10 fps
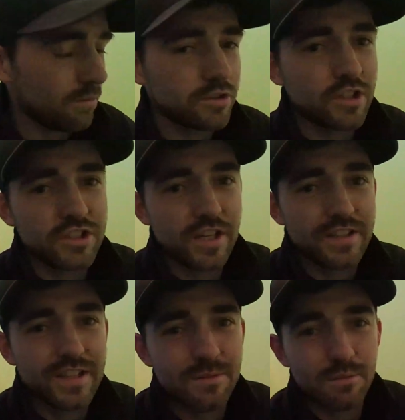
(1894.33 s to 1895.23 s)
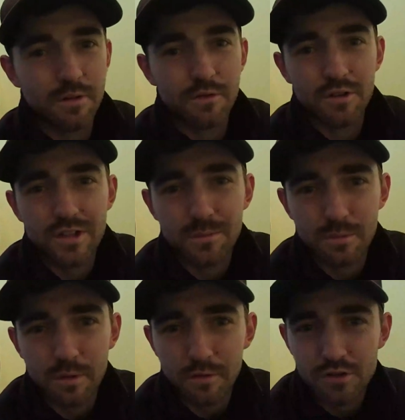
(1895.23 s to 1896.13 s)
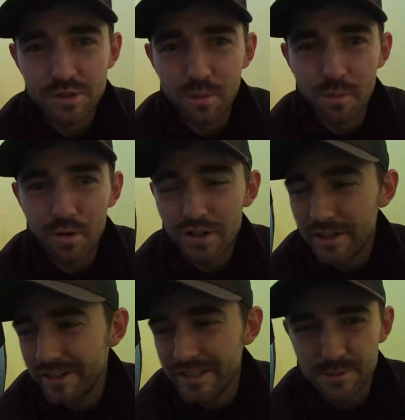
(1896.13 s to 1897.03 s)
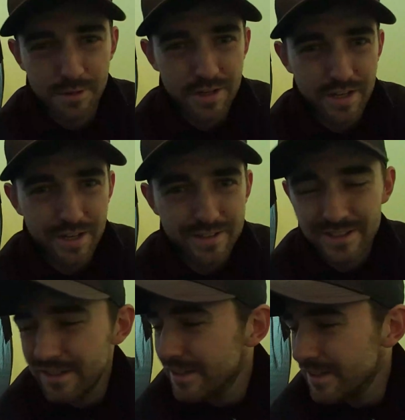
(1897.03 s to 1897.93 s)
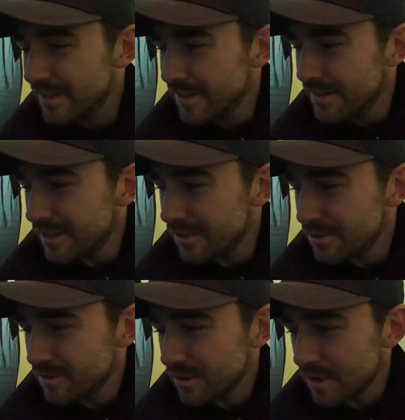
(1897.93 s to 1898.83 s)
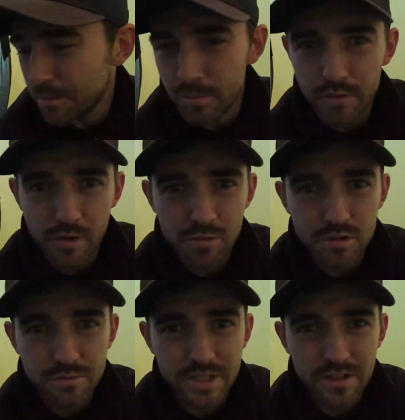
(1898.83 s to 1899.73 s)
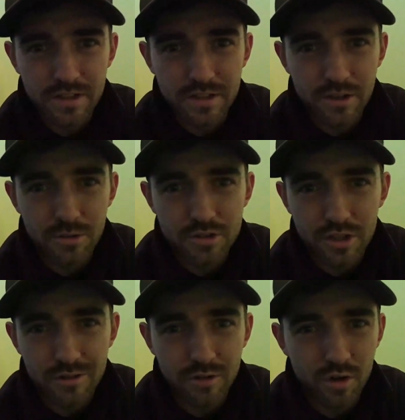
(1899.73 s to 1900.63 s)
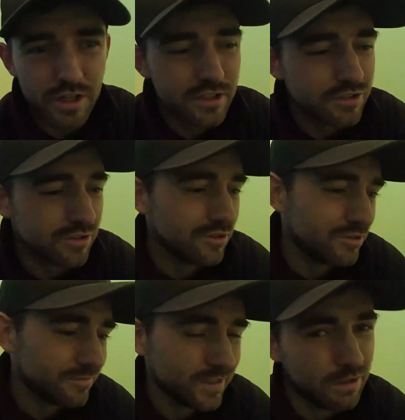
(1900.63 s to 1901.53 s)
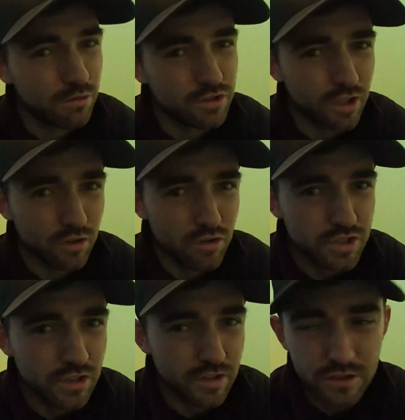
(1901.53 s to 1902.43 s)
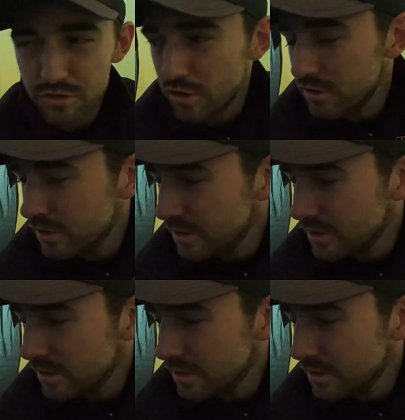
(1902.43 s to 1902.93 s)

I was going to check the time on my phone there, but my phone's in my pocket. I think it's about 8 now. Got a couple of hours of daylight now, start of August, so we'll start losing the light soon.